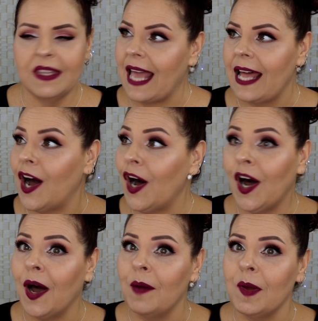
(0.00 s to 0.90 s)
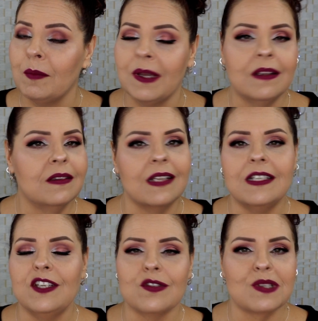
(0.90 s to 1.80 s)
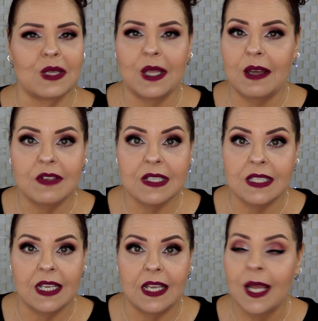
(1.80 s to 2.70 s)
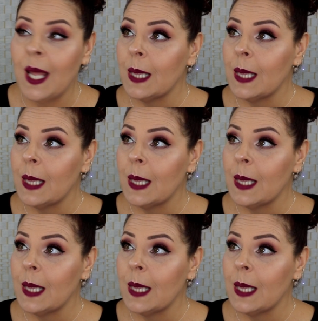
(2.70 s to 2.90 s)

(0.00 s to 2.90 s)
That aha moment that teachers love to see,